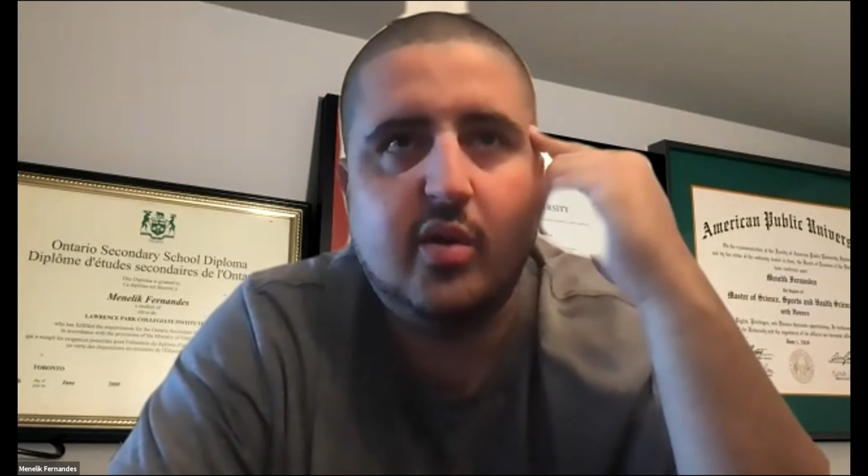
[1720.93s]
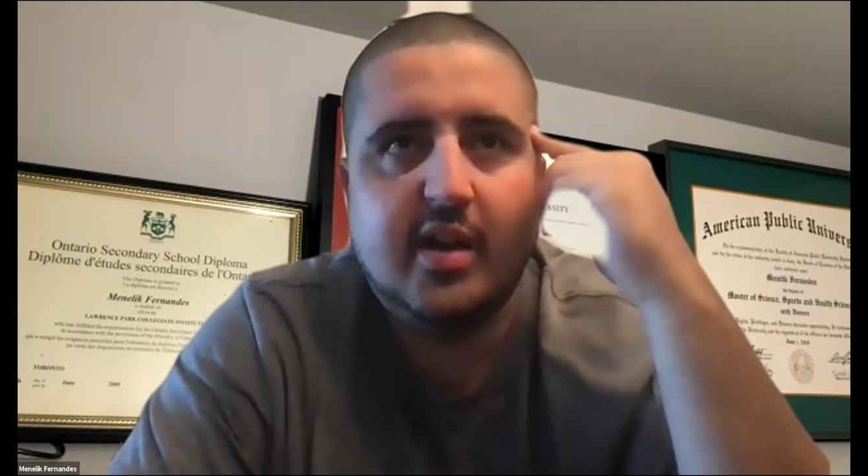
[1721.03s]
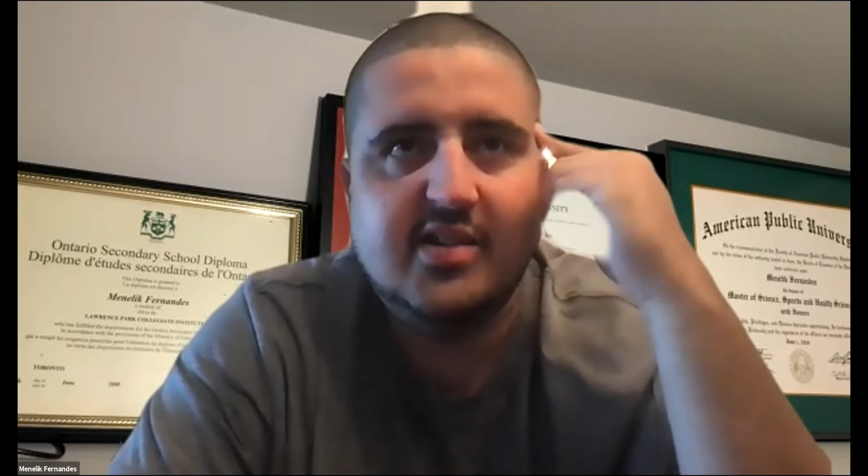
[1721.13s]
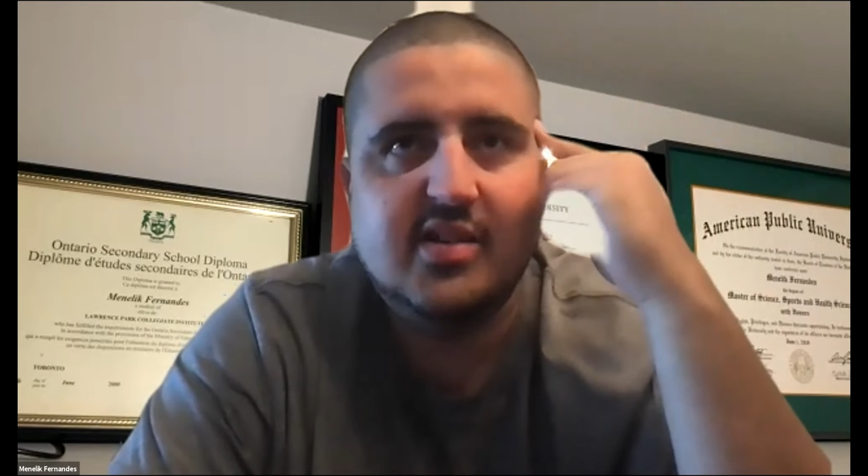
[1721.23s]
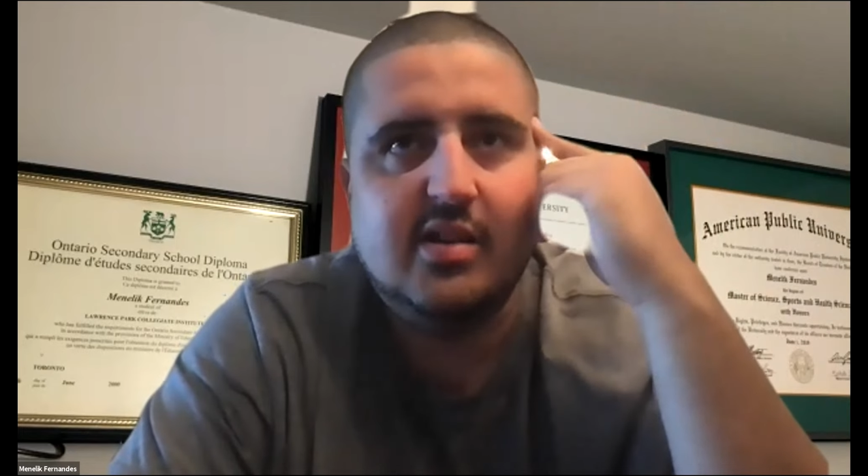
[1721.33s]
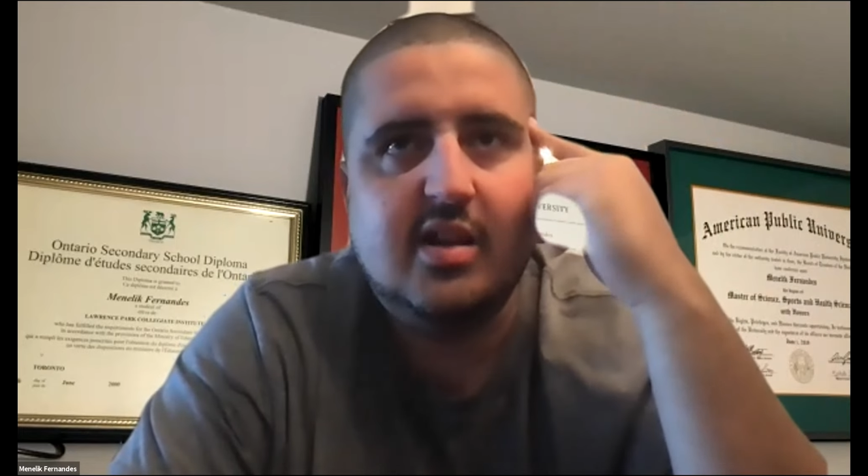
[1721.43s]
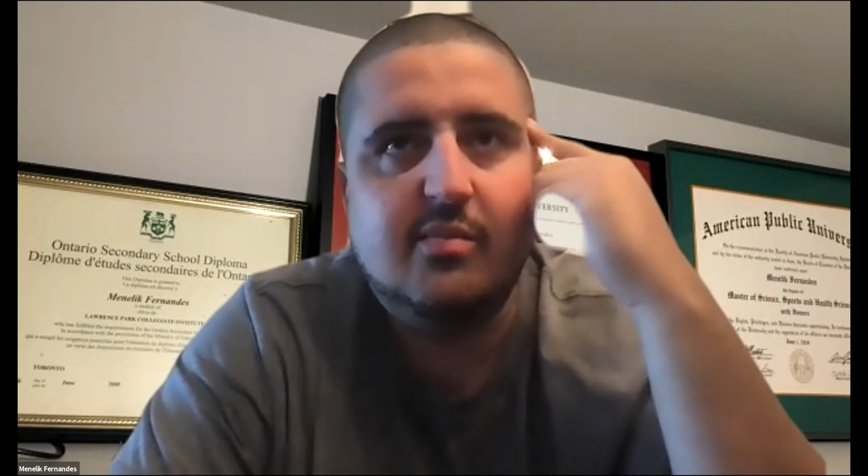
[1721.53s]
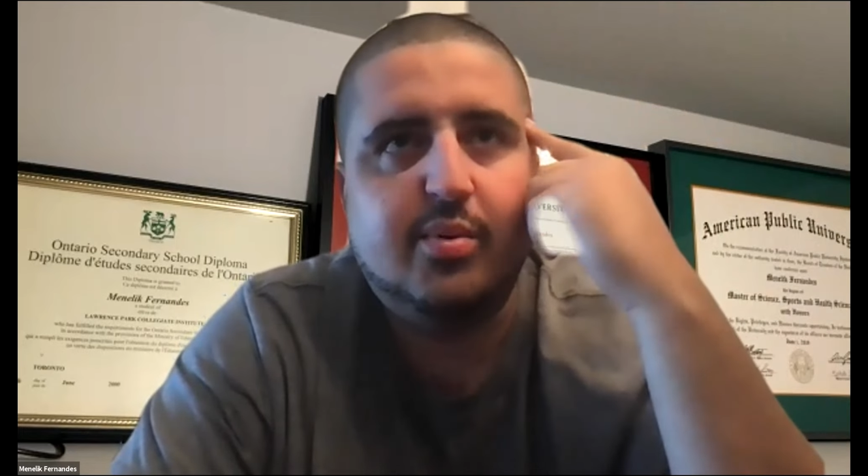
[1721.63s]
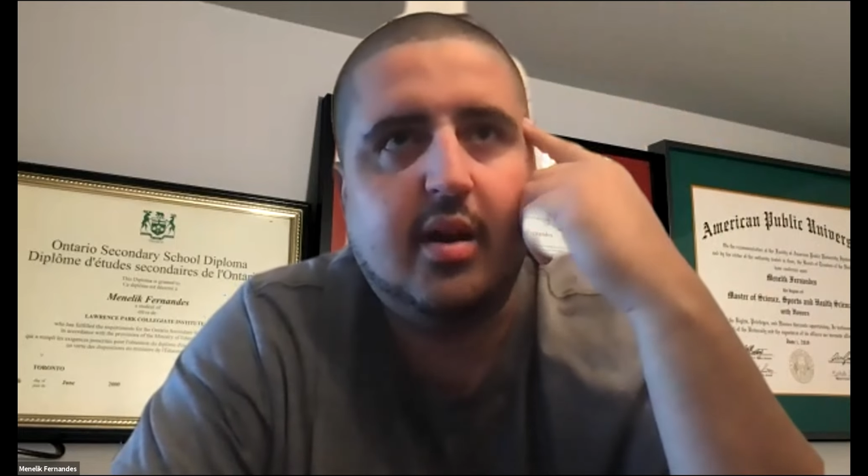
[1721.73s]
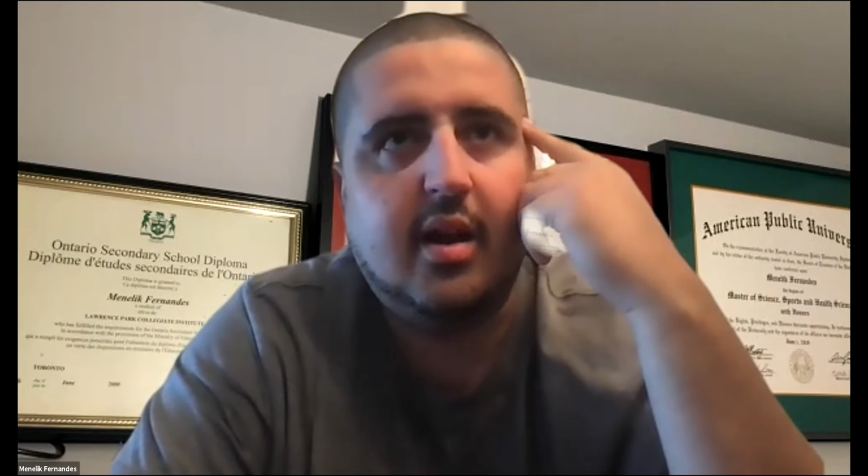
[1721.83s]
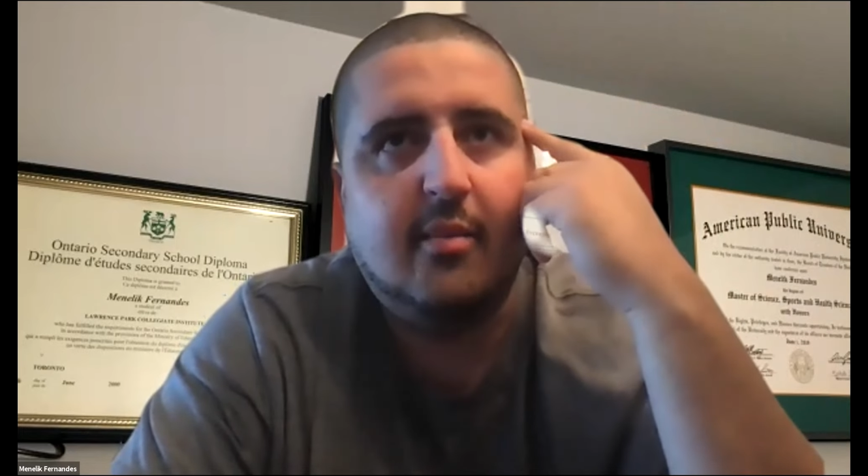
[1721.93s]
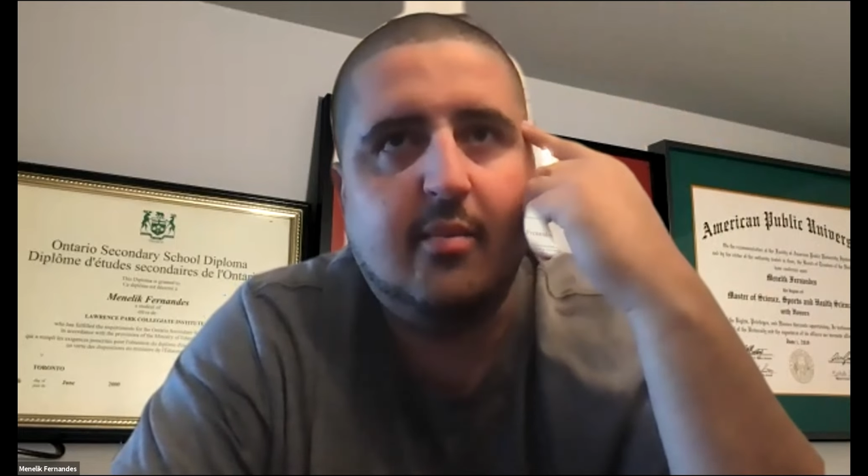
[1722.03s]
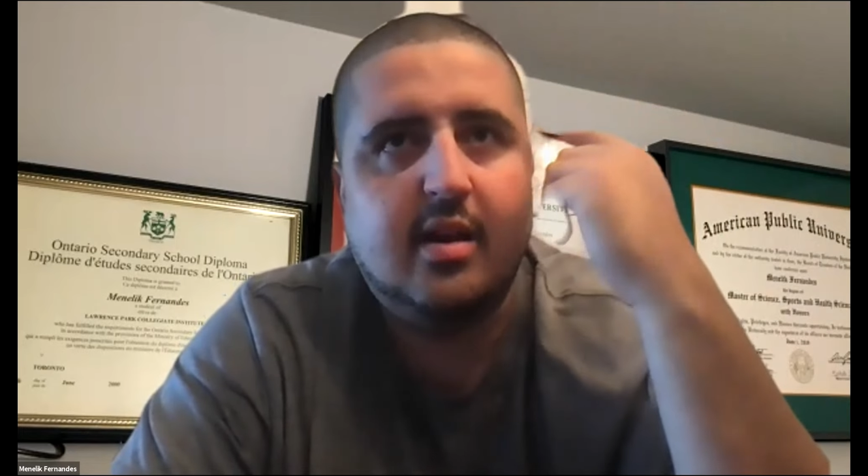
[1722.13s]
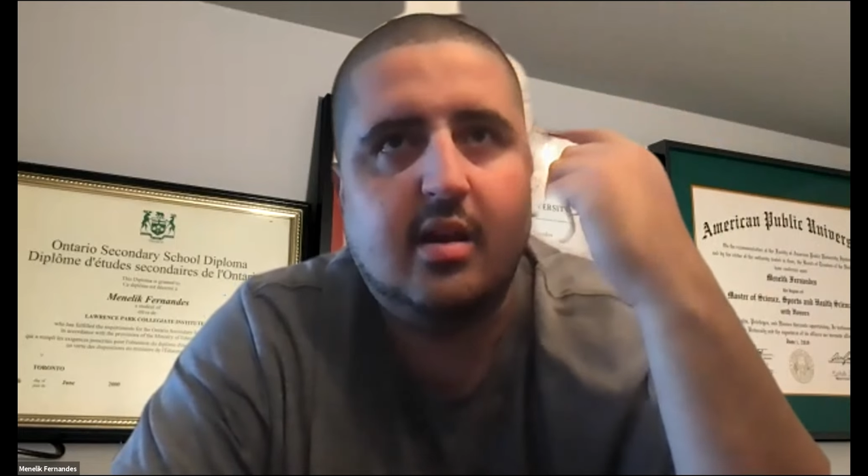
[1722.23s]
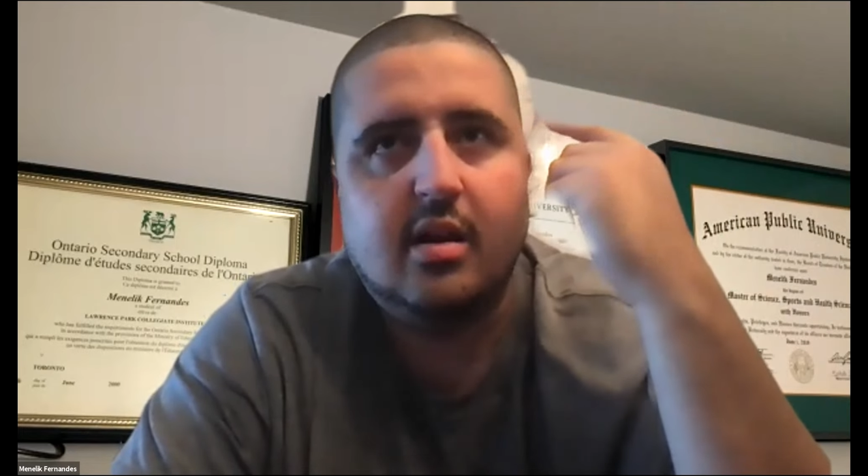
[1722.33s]
easily, but I
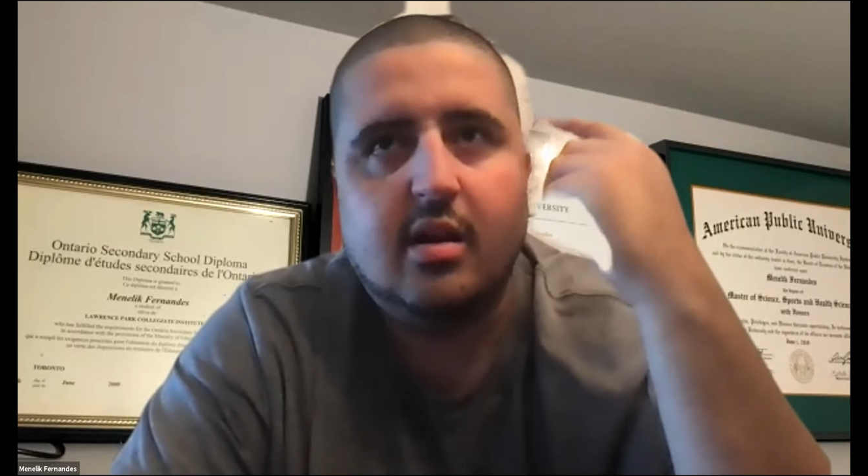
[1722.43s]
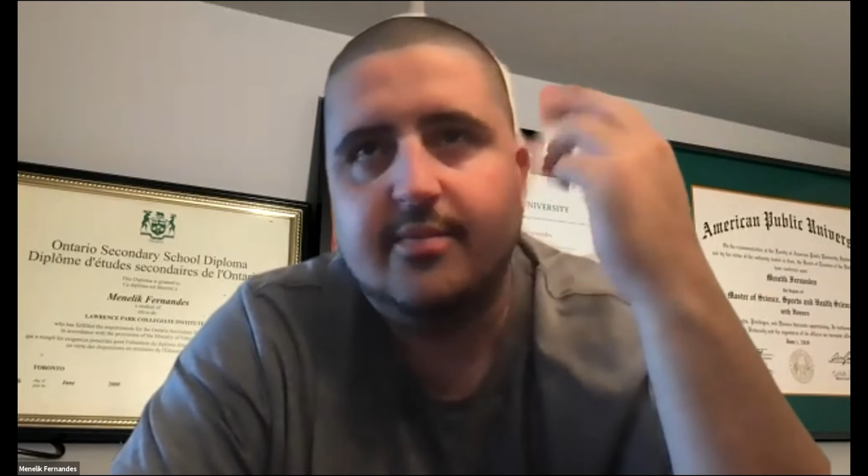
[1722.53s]
mean,